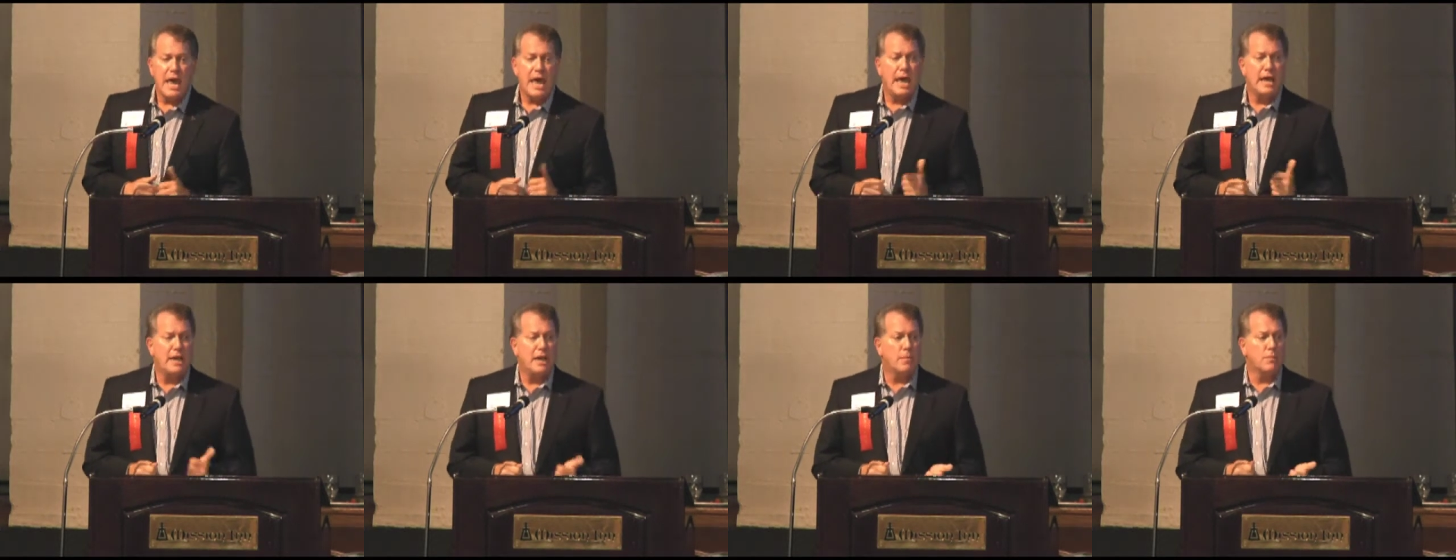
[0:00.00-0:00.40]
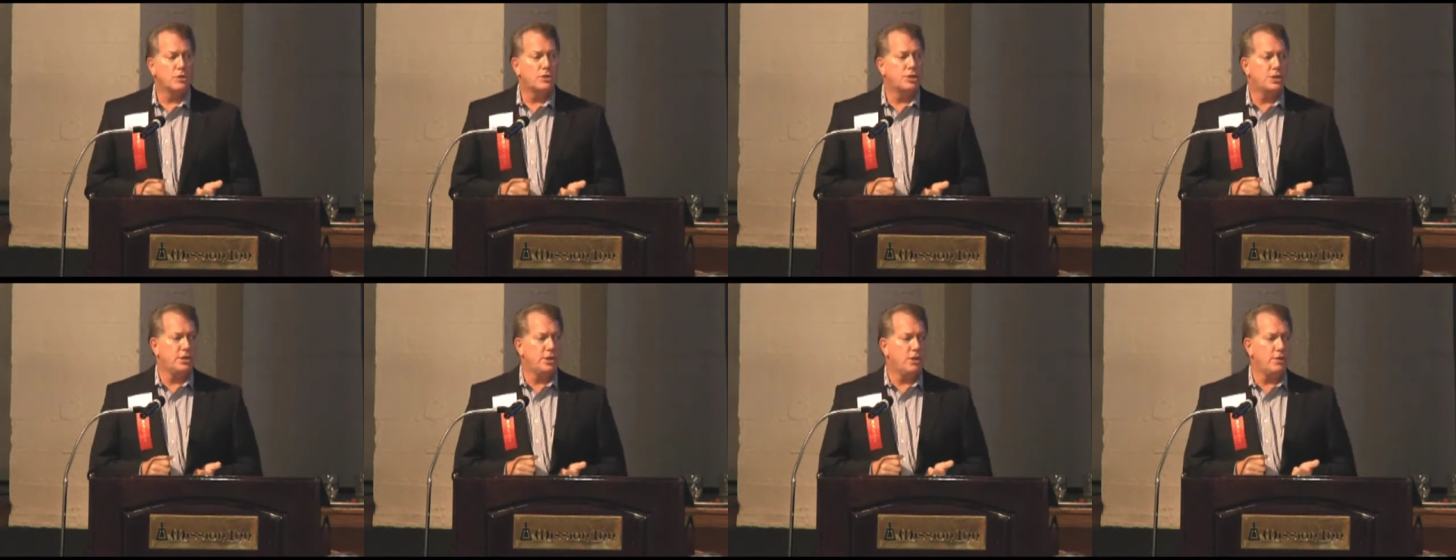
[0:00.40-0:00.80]
And number
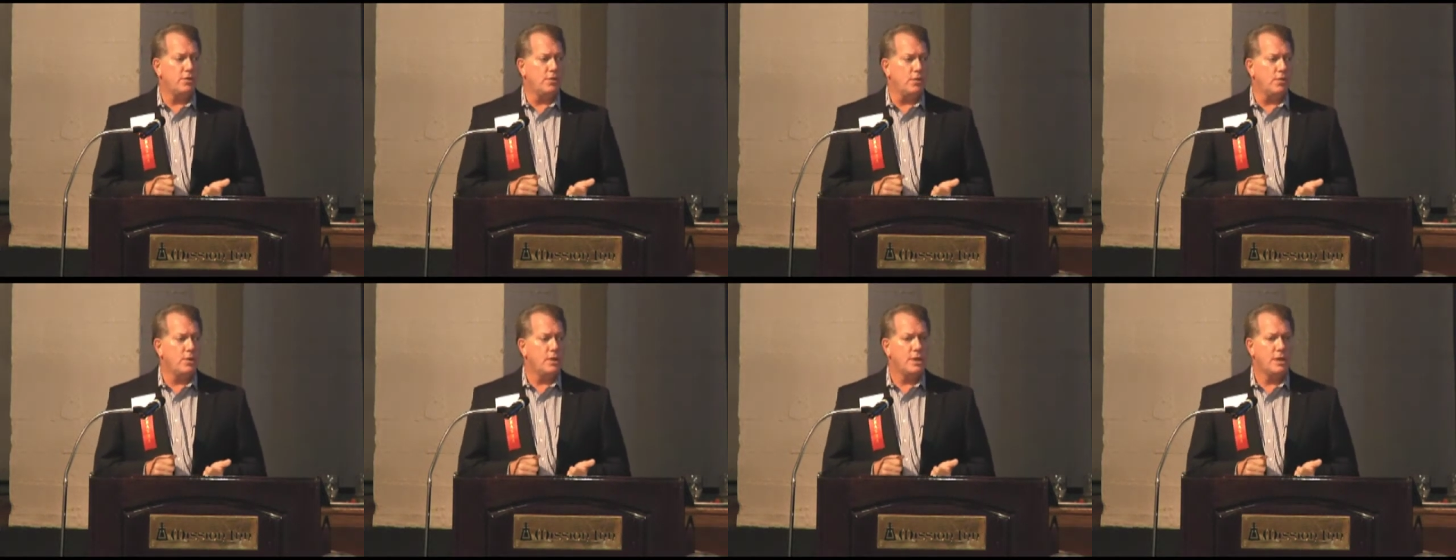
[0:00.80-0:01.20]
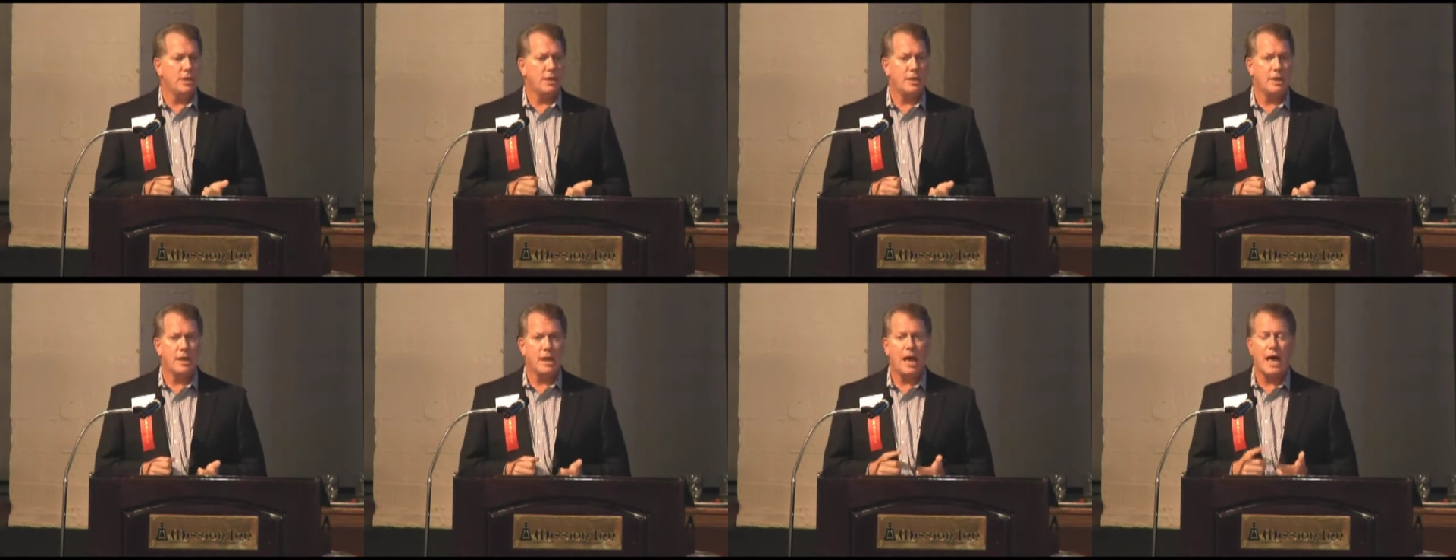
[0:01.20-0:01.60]
2,
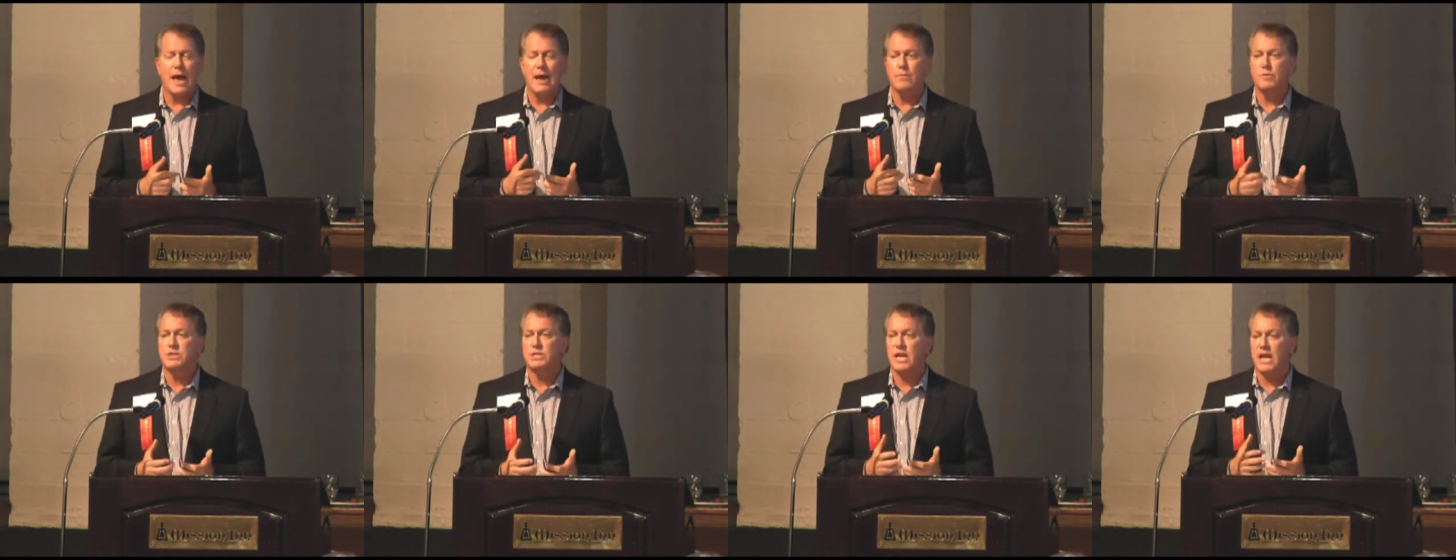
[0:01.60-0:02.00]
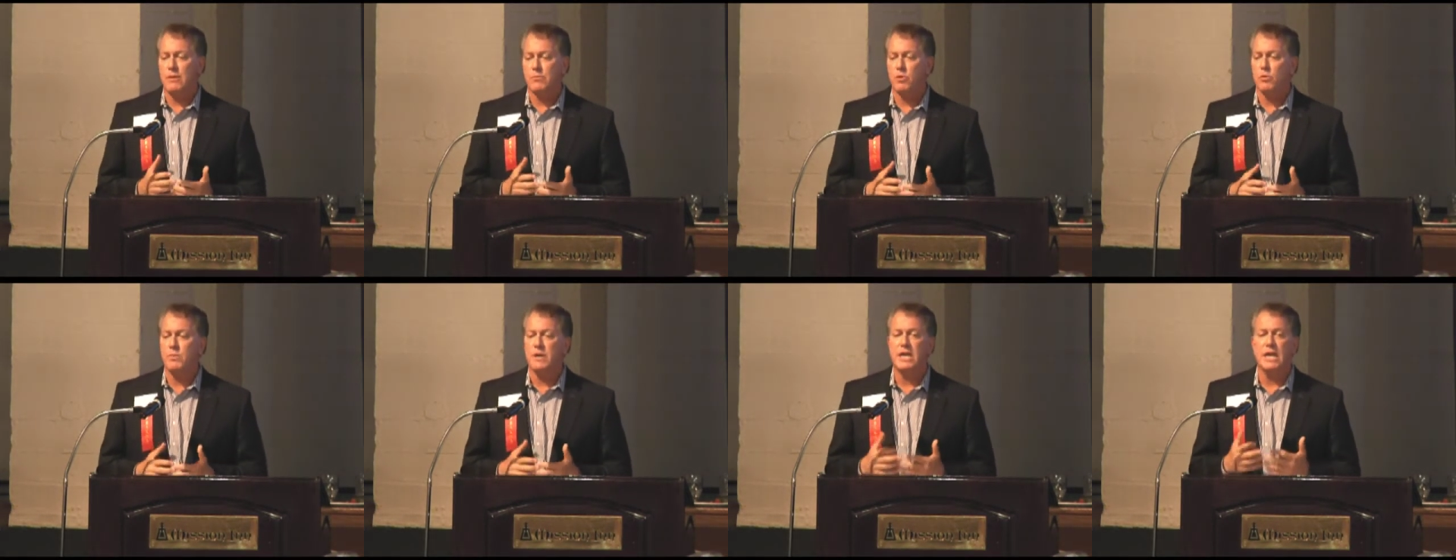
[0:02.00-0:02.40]
I was
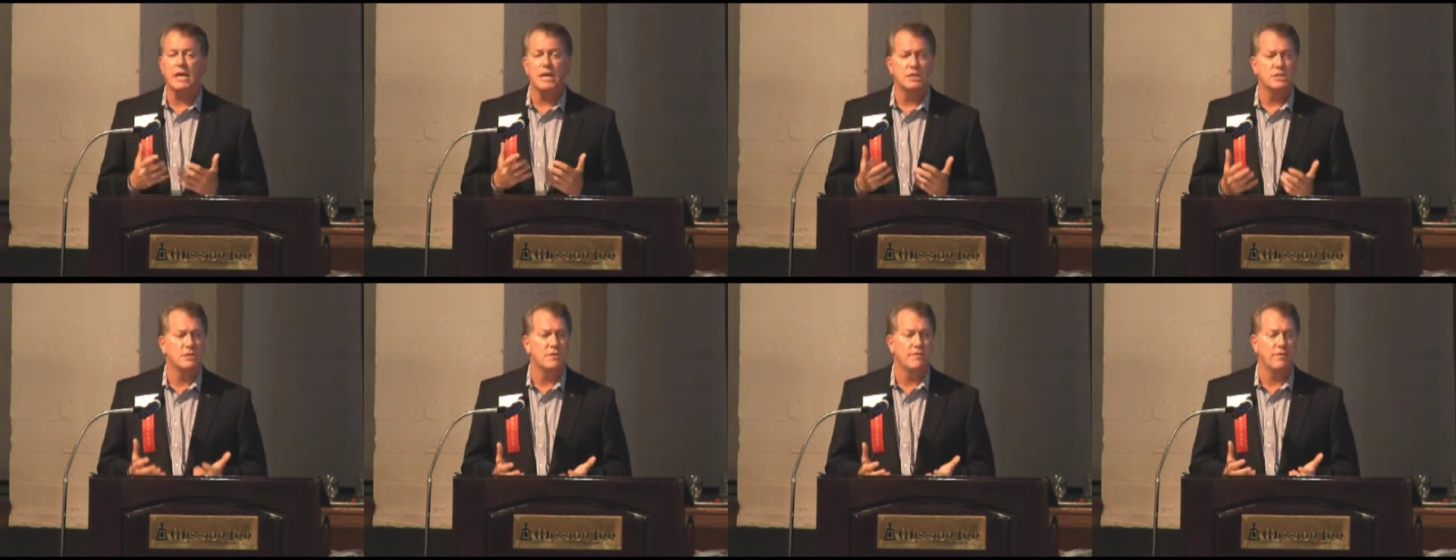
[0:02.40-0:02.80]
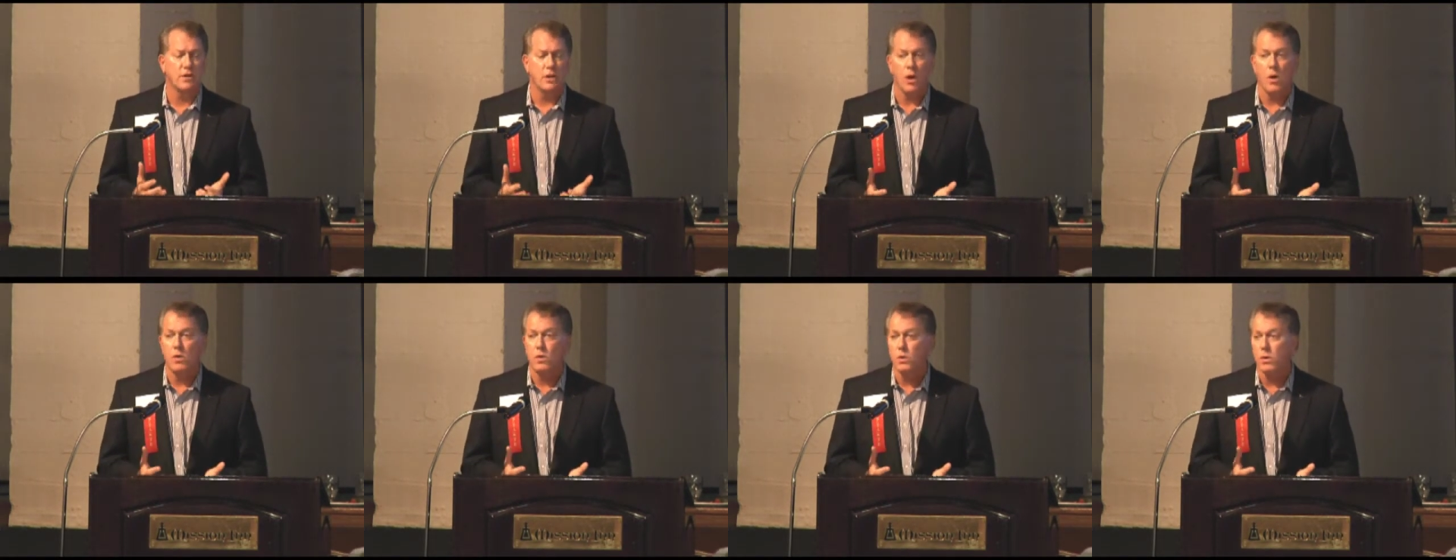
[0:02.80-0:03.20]
able, because of
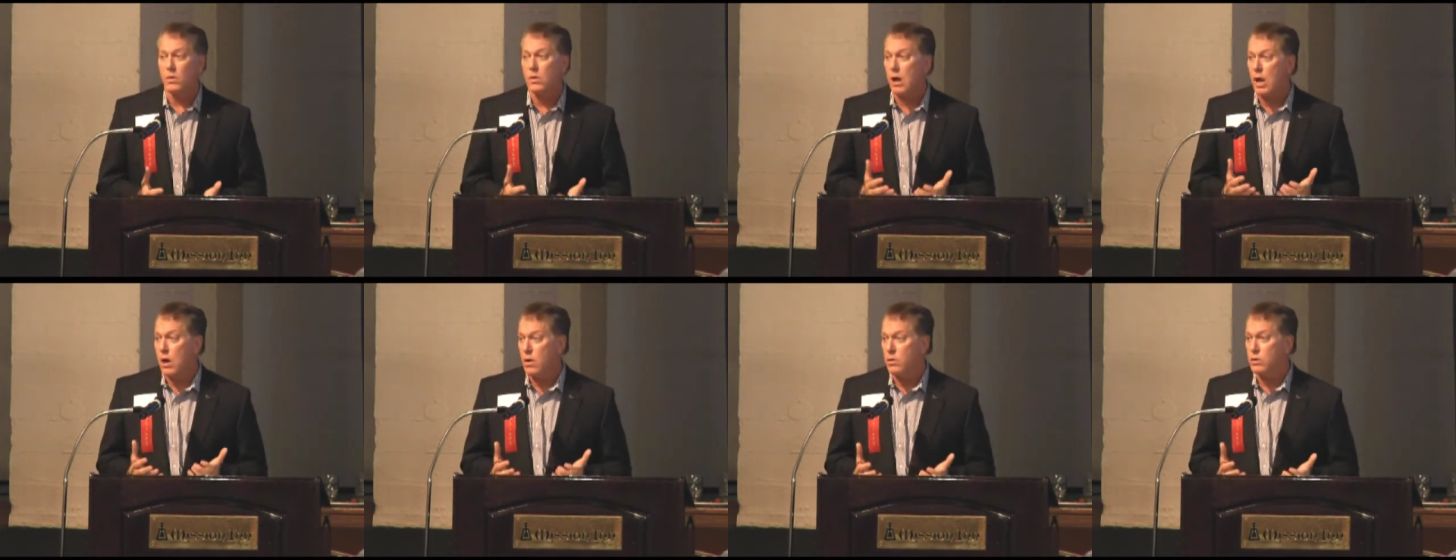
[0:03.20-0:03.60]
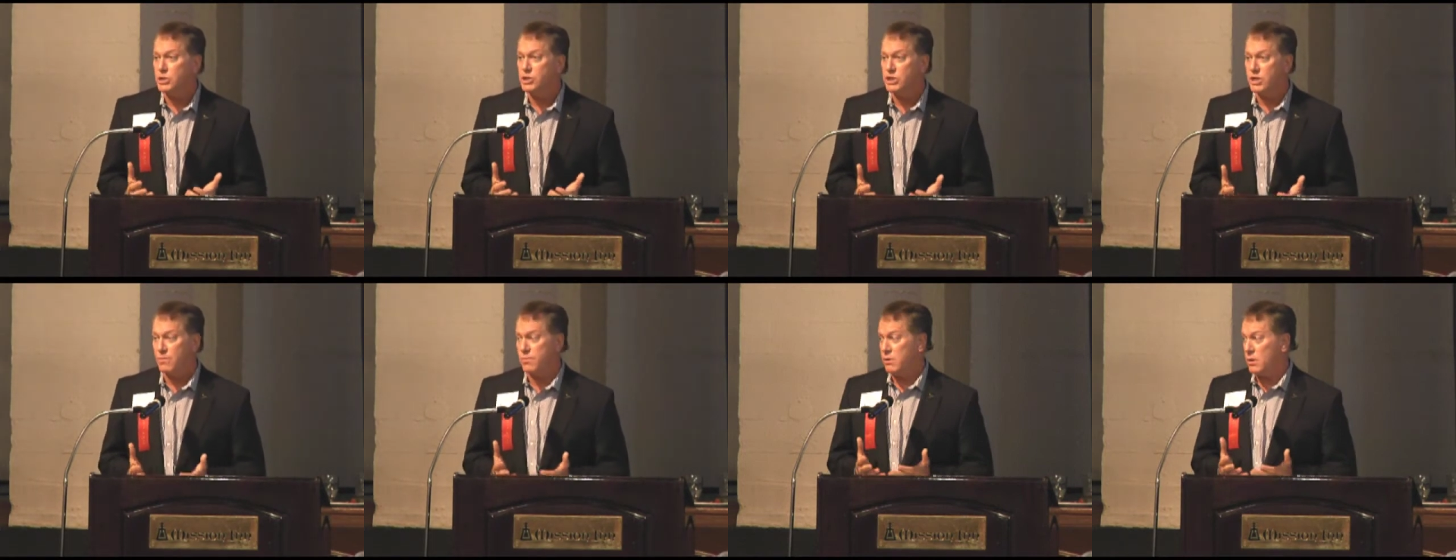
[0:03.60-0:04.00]
local
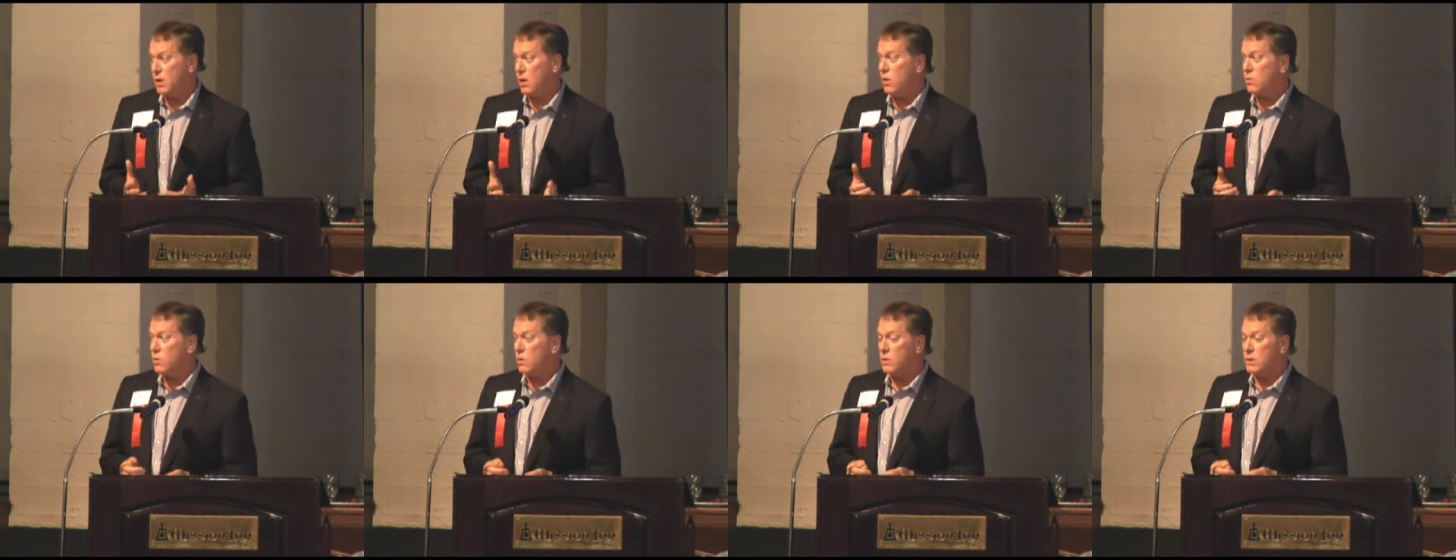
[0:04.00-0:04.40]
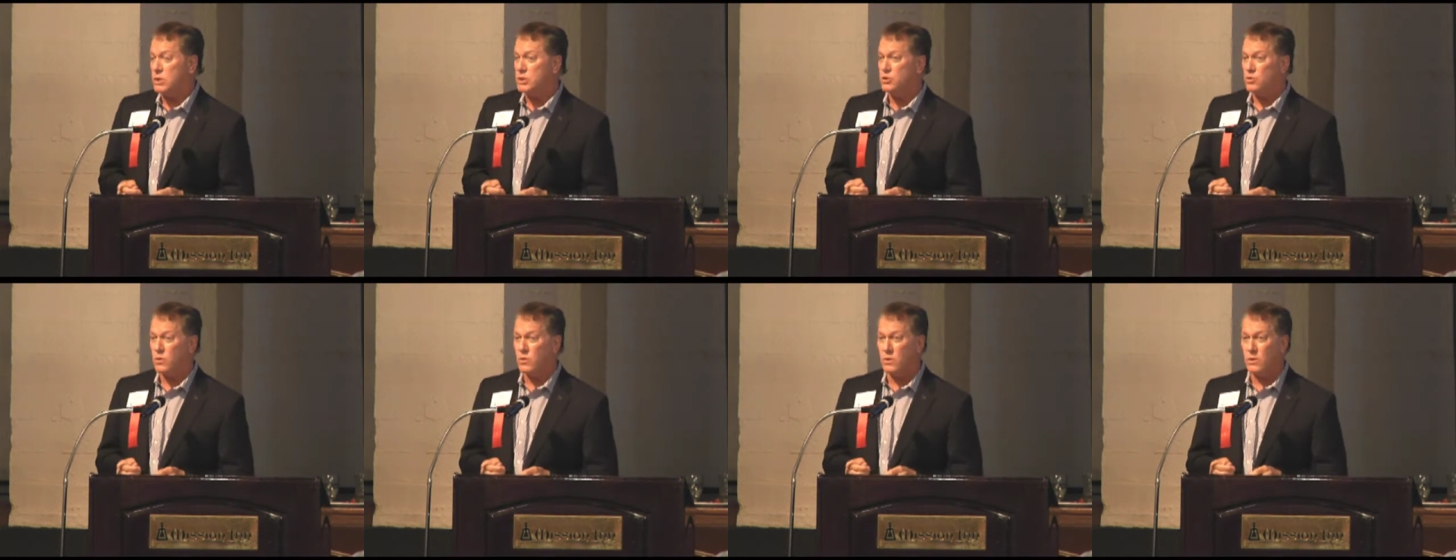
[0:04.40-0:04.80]
ownership, local
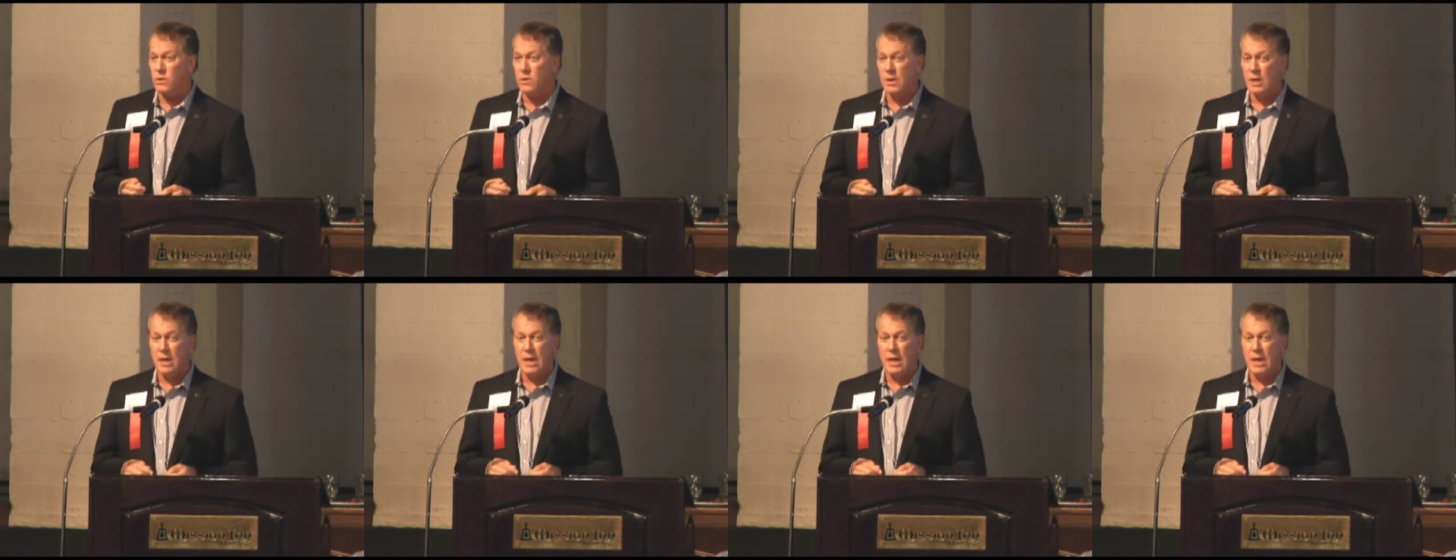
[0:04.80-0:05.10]
control,